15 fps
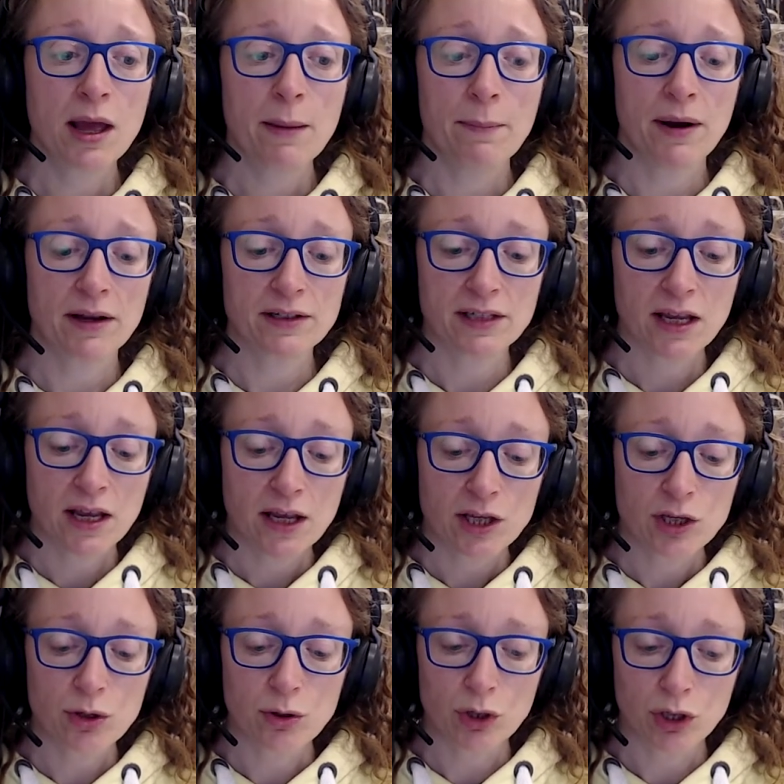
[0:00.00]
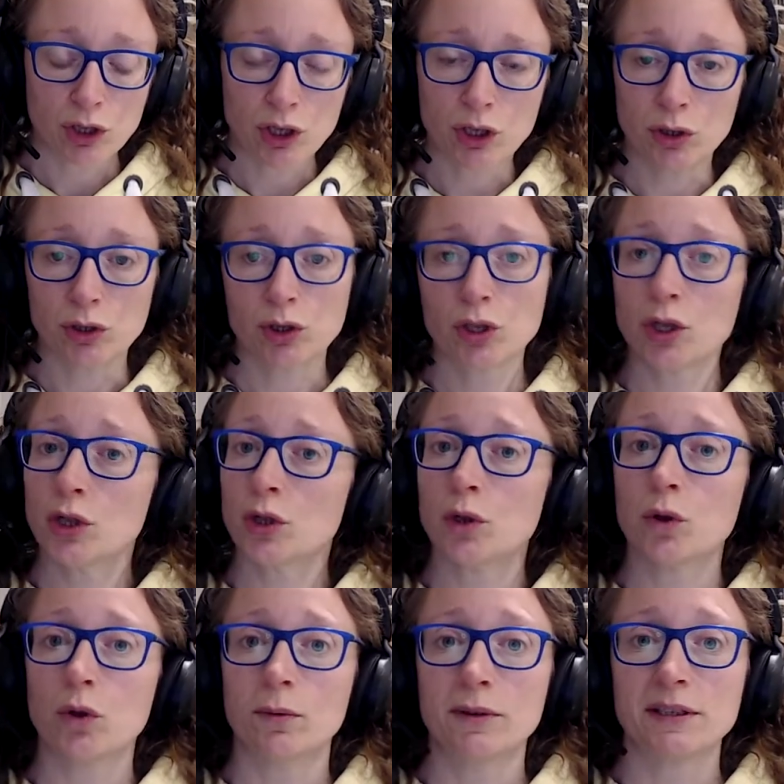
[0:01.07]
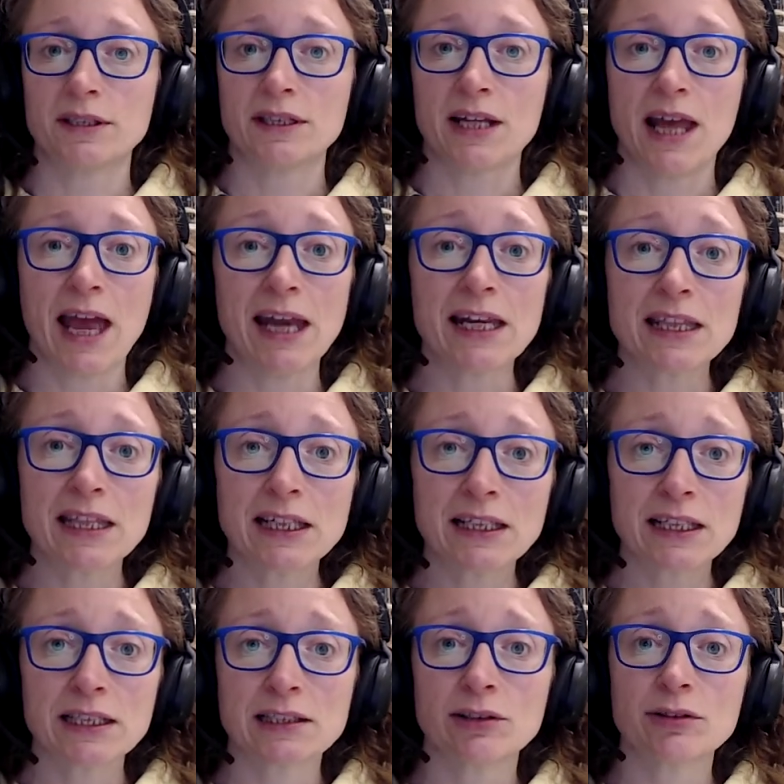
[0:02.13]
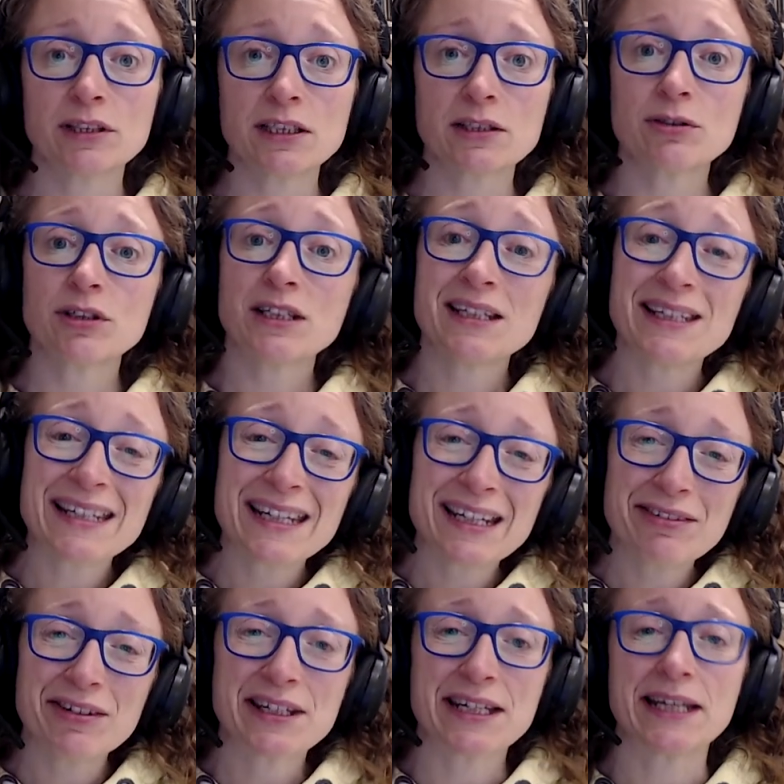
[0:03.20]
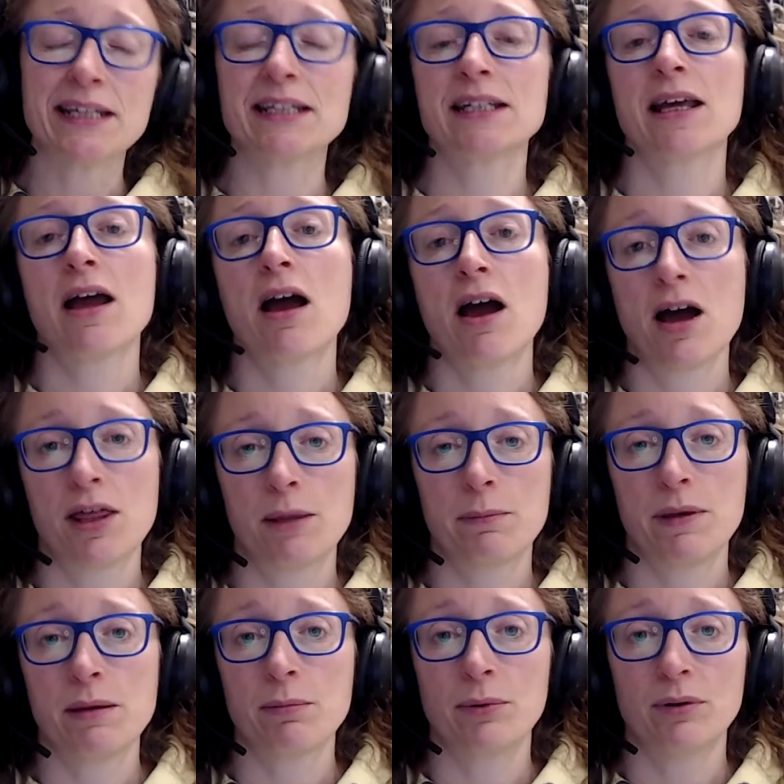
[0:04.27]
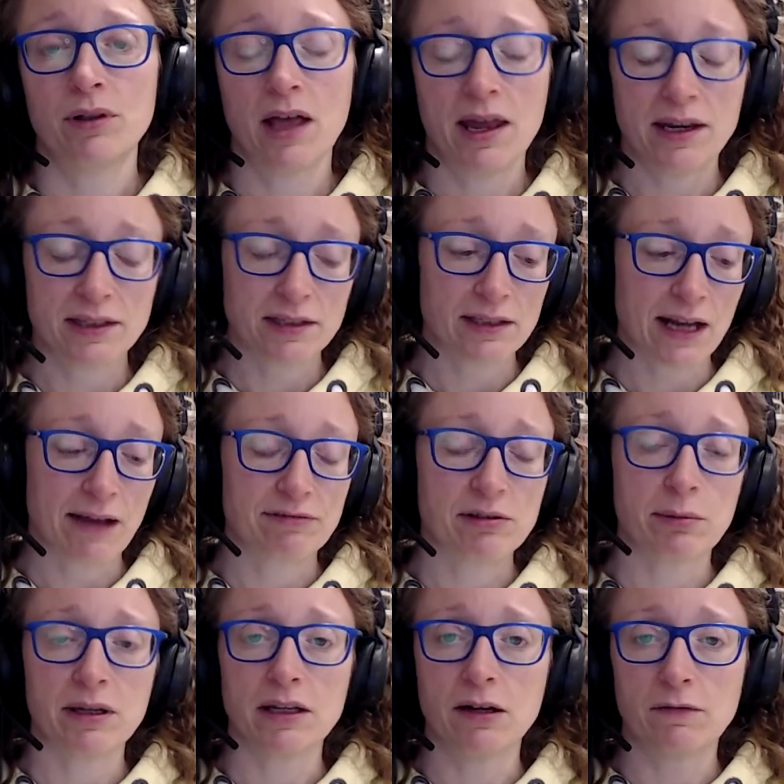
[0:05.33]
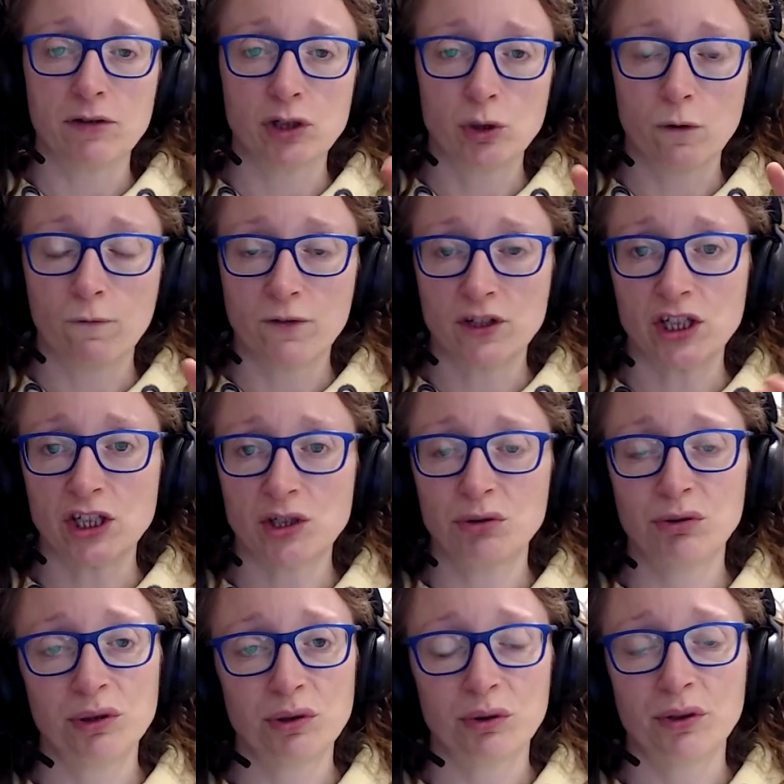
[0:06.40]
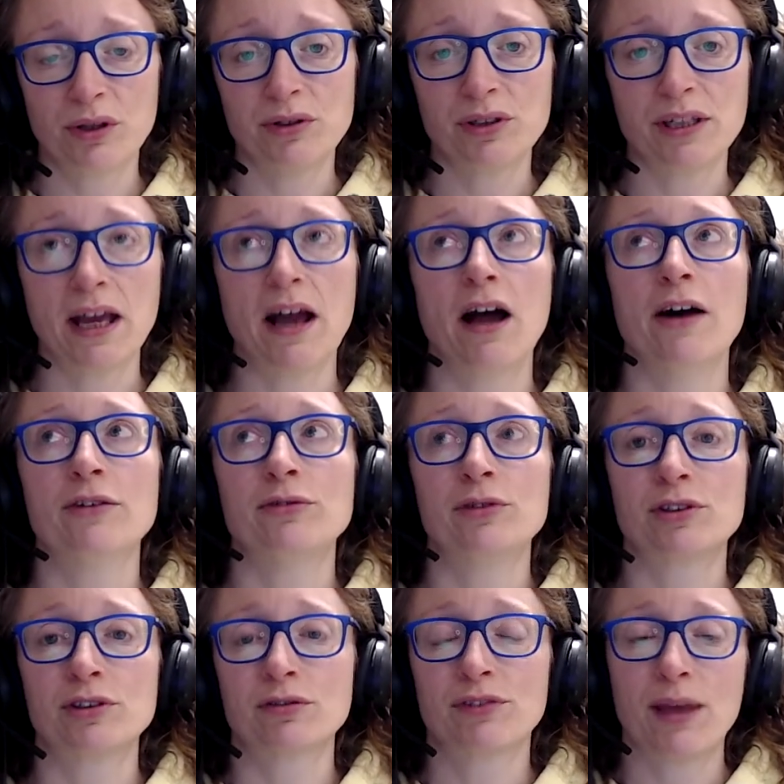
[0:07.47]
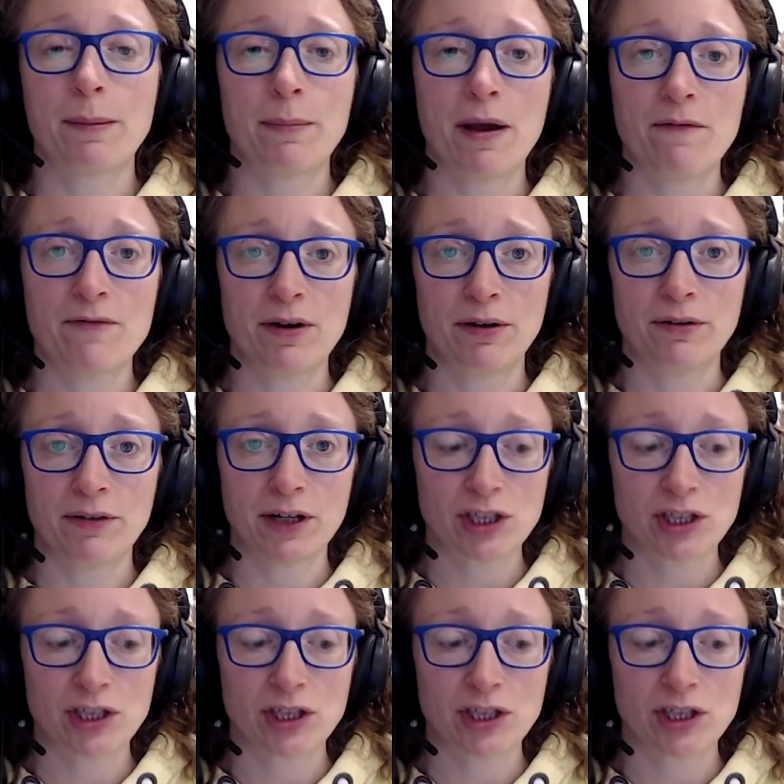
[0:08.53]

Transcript: But you can use almost anything as long as it's not going to irritate other people. And it doesn't have to be an official fidget toy, although you can get hundreds of them very, very